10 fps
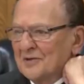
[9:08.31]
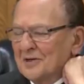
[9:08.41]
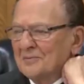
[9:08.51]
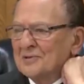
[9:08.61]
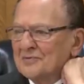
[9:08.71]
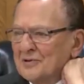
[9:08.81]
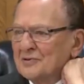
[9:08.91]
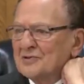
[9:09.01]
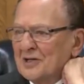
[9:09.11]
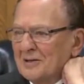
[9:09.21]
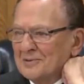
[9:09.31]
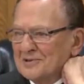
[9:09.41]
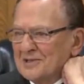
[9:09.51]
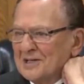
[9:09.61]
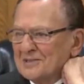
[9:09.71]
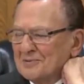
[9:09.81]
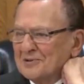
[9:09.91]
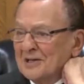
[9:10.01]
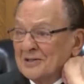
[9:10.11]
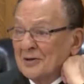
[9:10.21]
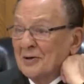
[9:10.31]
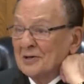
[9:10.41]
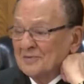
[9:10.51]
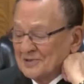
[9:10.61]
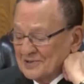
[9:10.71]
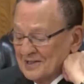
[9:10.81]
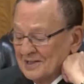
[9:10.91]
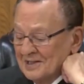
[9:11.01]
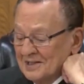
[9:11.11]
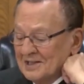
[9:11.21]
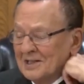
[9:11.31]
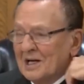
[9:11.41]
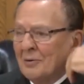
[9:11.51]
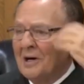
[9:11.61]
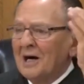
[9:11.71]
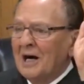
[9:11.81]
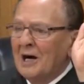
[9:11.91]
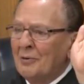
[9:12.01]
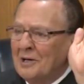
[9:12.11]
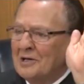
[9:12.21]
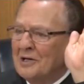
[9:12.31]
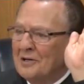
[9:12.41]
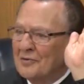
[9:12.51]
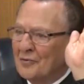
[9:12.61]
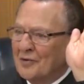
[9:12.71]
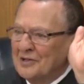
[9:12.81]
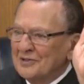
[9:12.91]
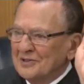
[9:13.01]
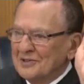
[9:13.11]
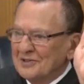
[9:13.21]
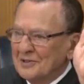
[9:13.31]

She's really strong. She had just finished a 16 hour shift and she still had the energy to